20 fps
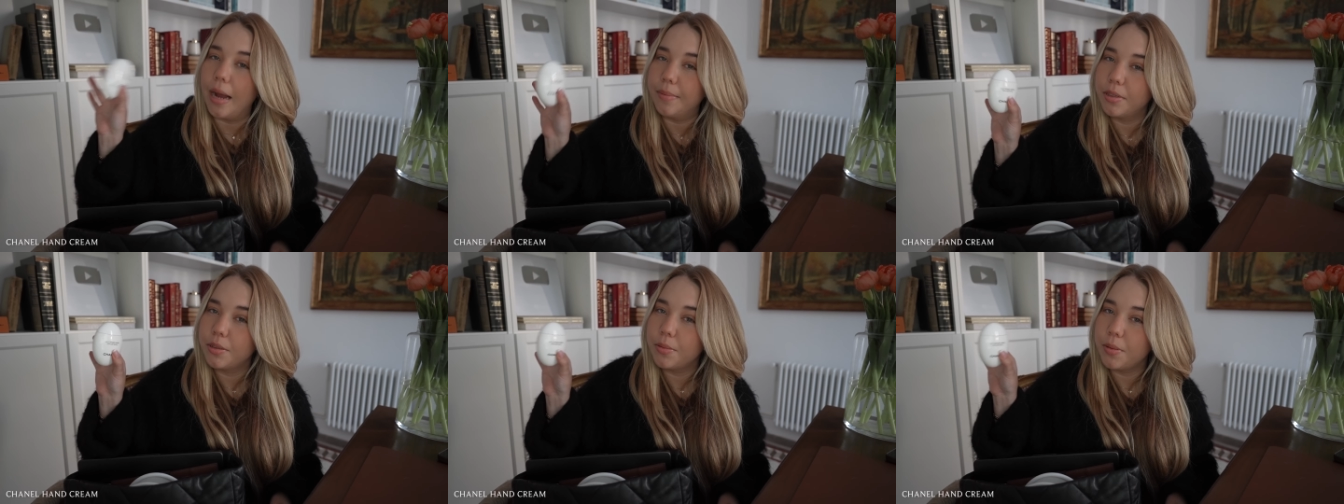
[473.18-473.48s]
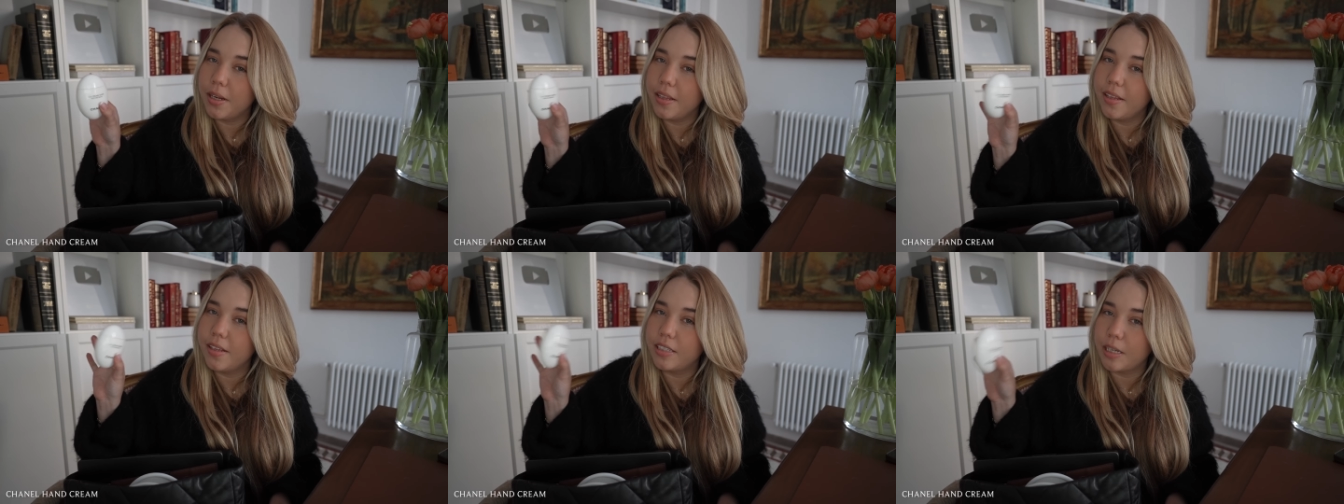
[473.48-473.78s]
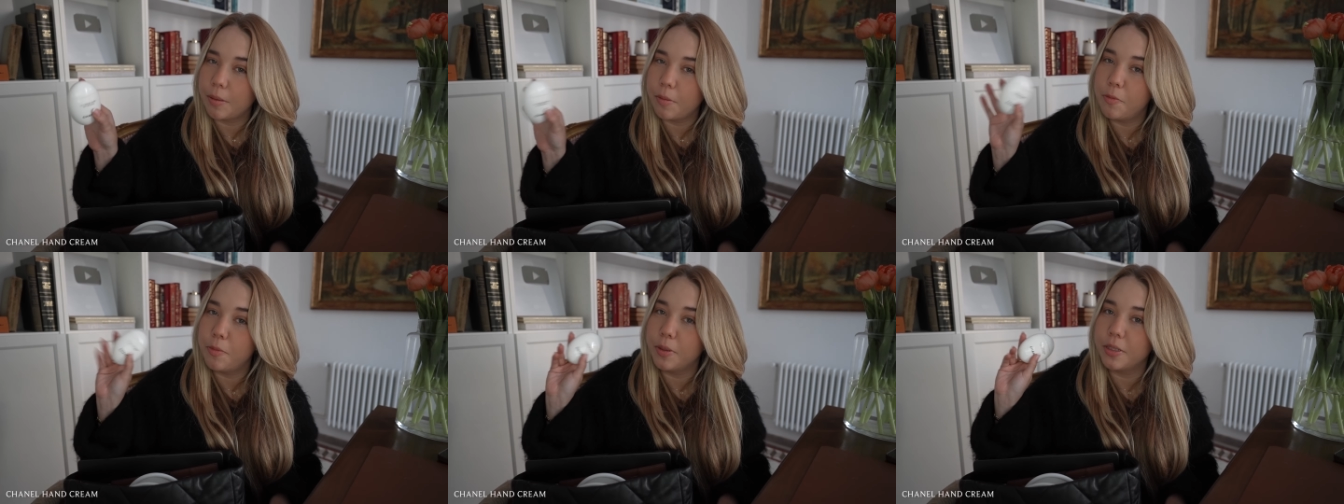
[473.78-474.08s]
I'm not really the
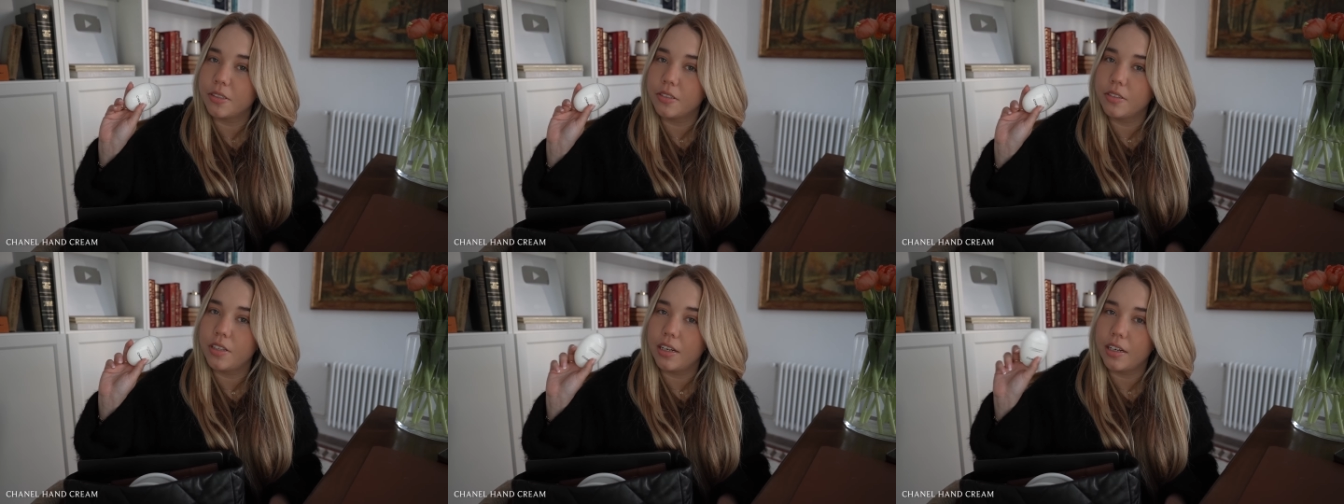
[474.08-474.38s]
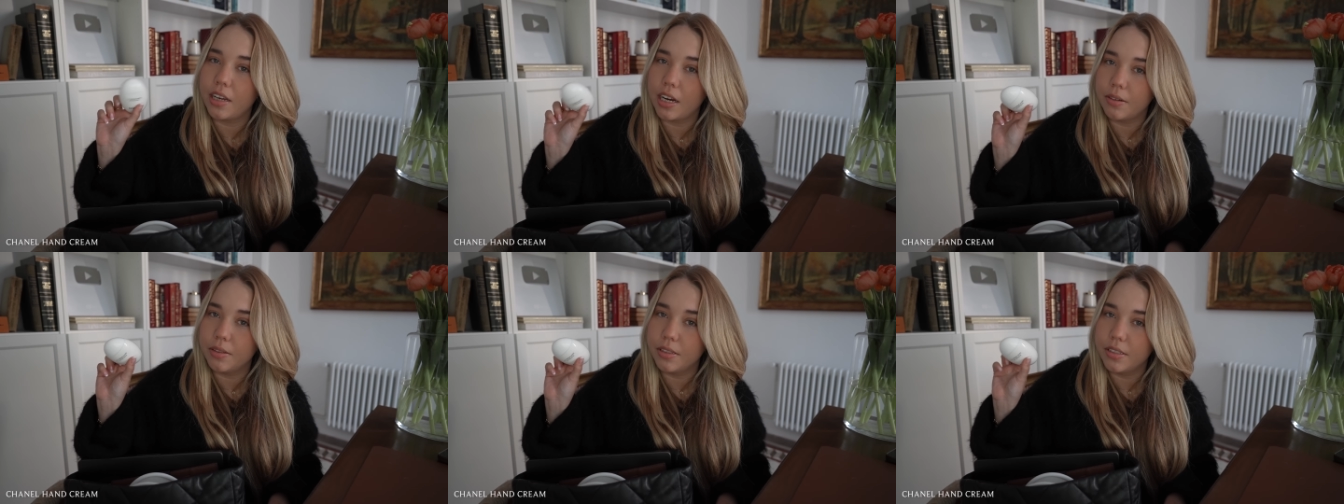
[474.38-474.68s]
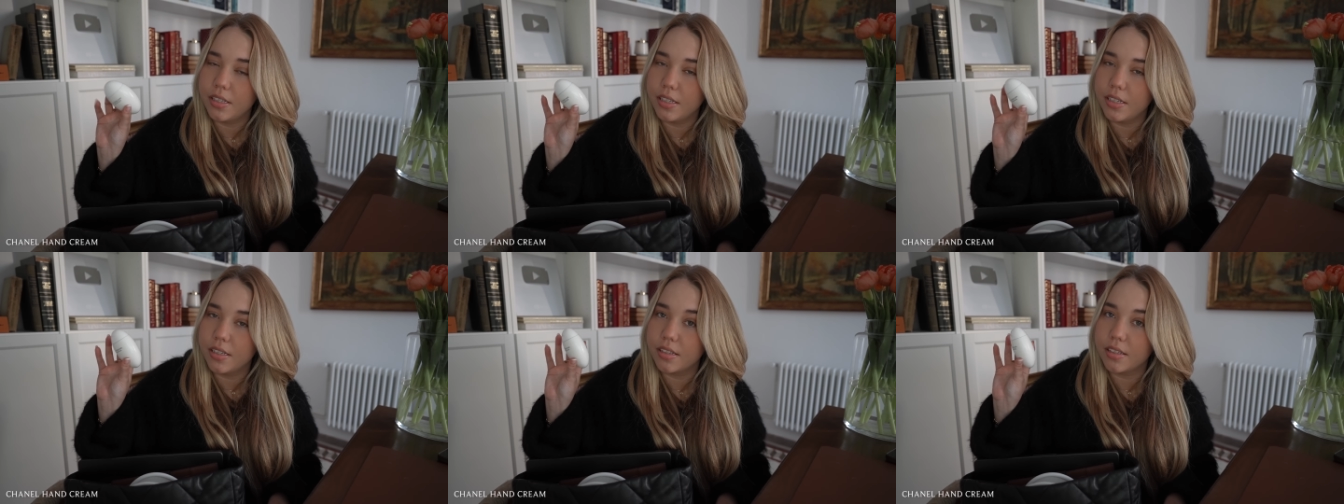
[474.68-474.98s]
type of person that
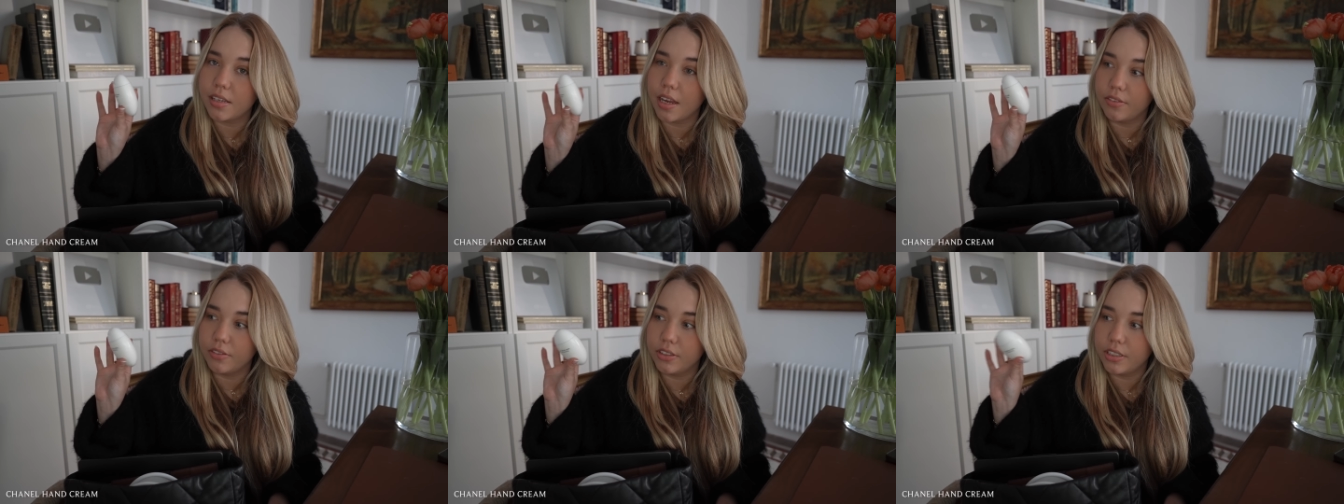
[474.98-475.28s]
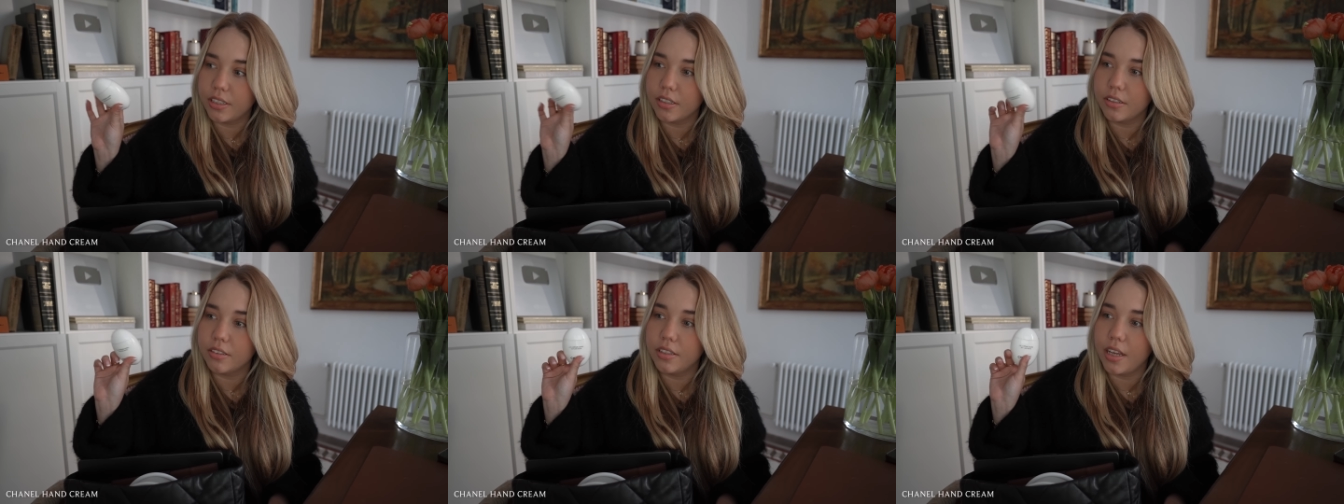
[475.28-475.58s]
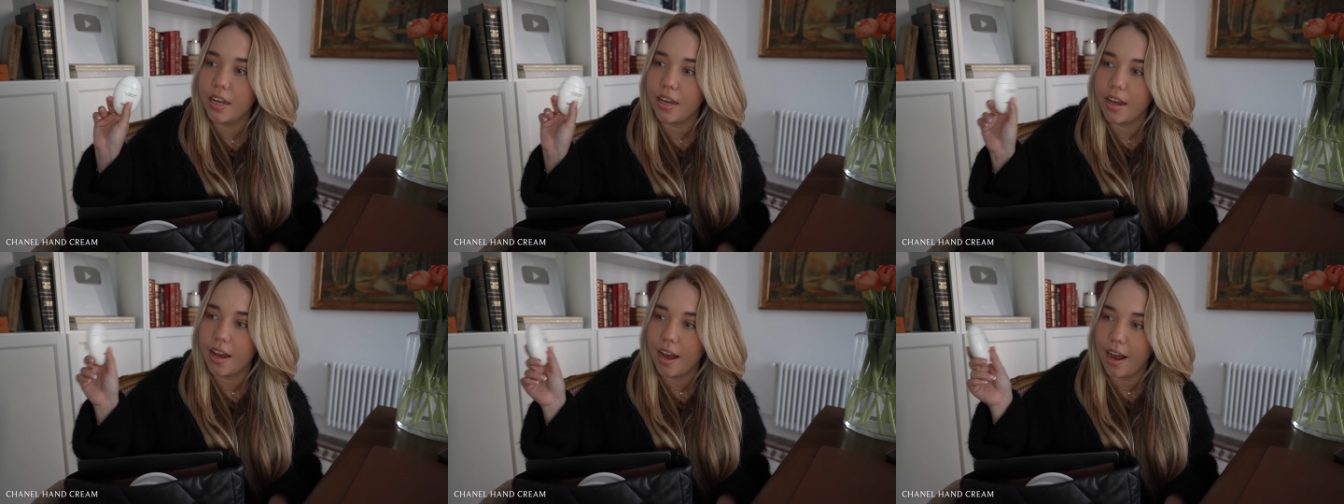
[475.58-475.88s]
carries this every single
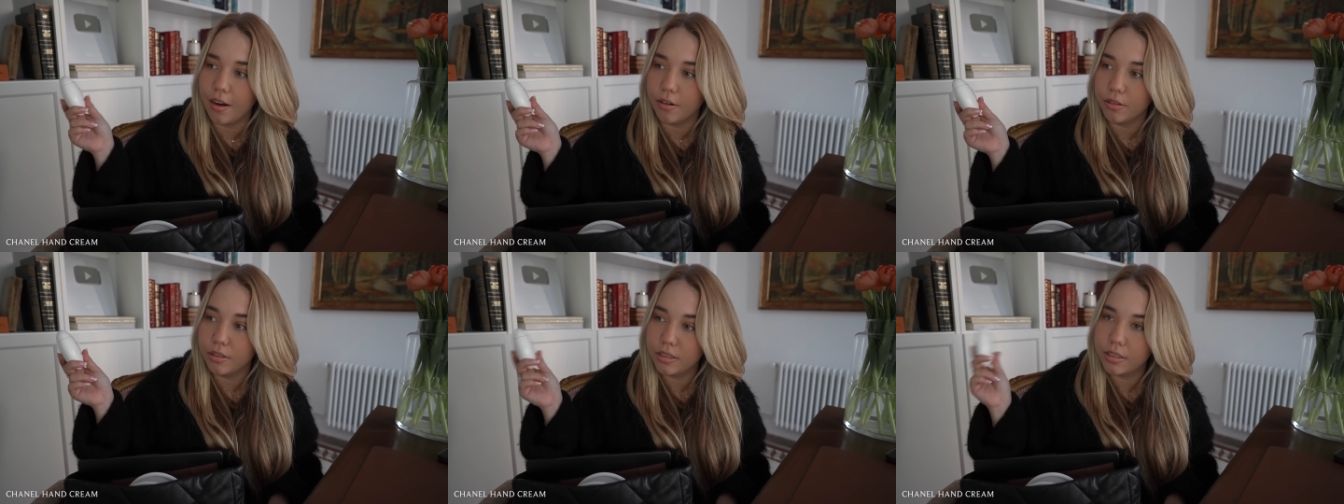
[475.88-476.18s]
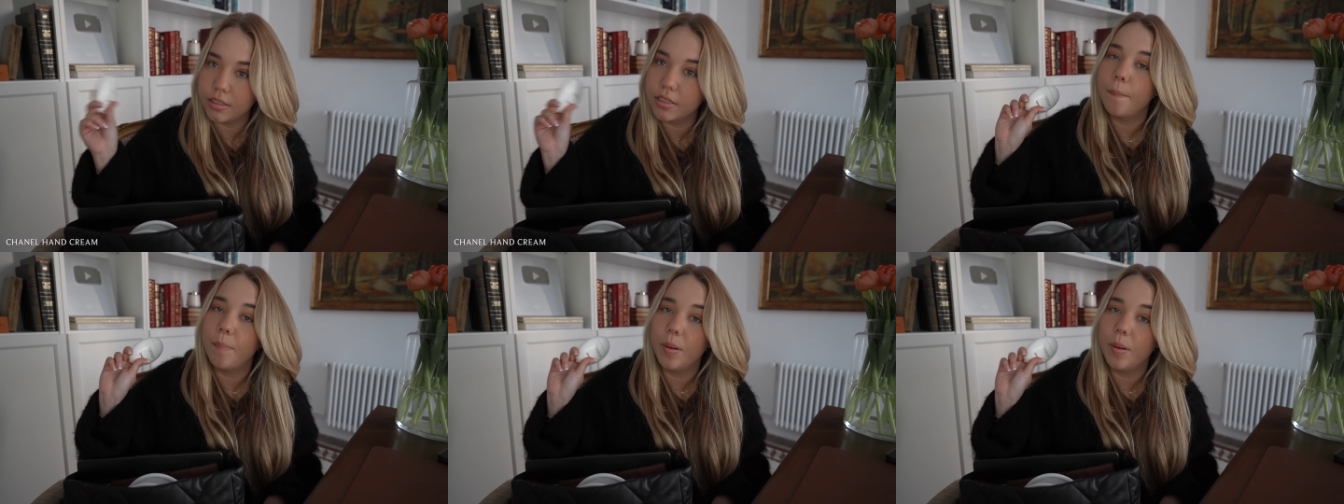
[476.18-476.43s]
day out,